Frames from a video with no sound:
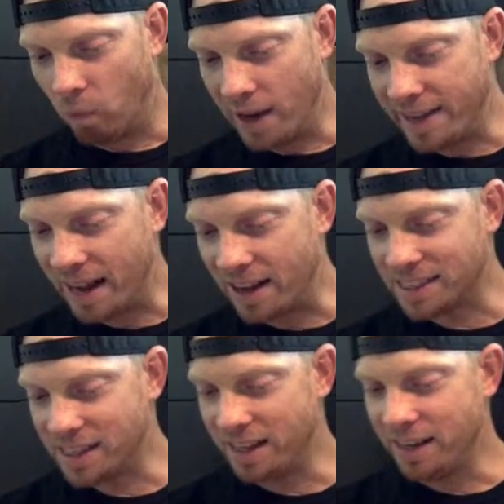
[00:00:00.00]
one
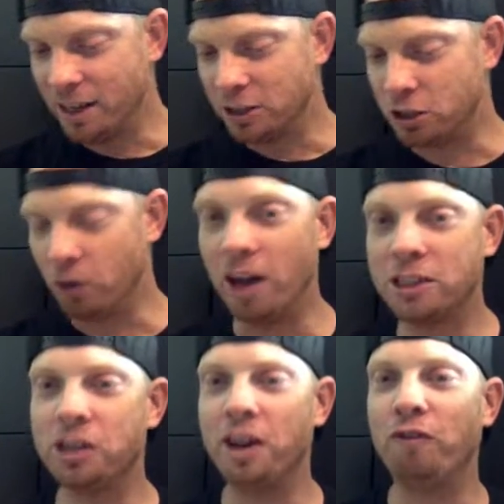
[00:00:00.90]
thousand two
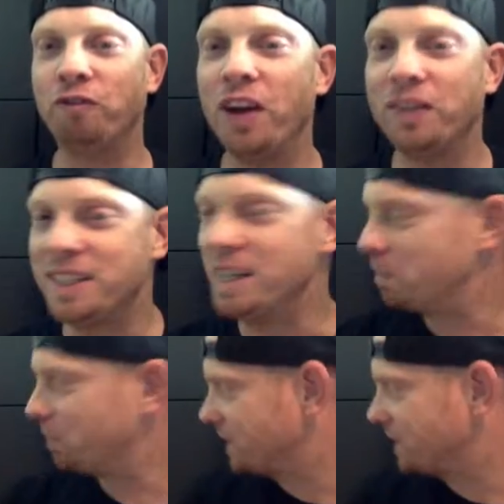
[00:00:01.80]
hundred fifteen